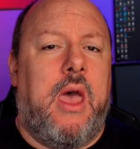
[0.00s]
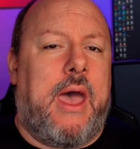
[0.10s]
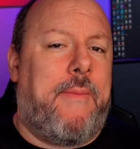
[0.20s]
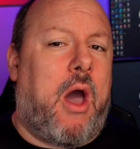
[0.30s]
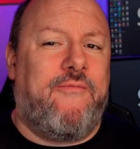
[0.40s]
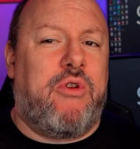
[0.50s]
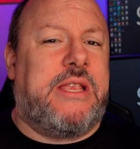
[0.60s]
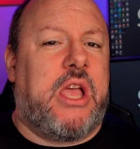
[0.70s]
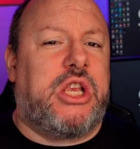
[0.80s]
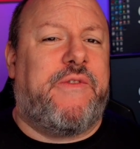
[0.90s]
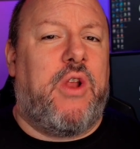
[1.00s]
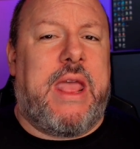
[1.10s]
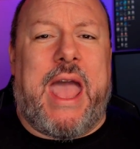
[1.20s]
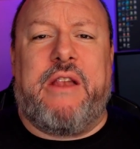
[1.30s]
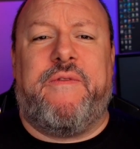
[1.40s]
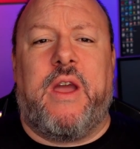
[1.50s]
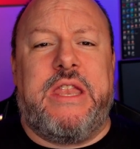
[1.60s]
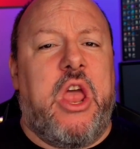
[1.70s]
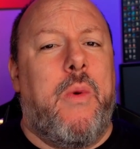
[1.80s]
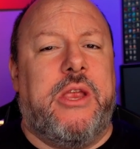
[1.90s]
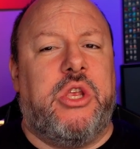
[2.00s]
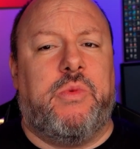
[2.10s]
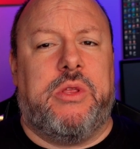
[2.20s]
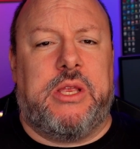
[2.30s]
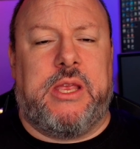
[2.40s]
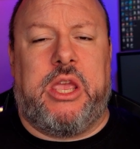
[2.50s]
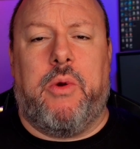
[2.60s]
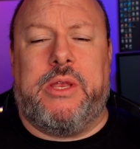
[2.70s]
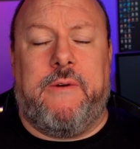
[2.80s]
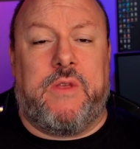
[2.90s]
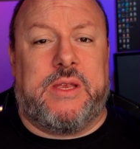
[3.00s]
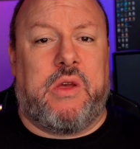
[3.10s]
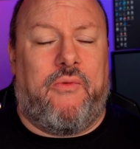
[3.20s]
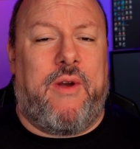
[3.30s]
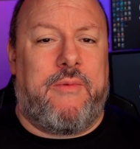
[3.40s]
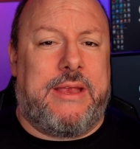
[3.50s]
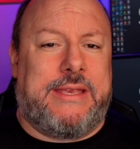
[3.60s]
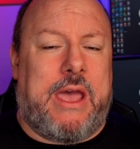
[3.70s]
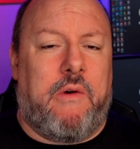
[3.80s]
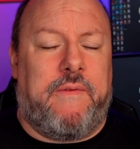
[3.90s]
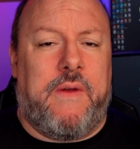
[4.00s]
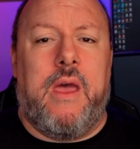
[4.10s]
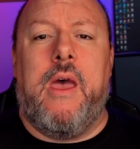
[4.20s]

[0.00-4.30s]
I've researched fully and find no issues with the security of the software itself.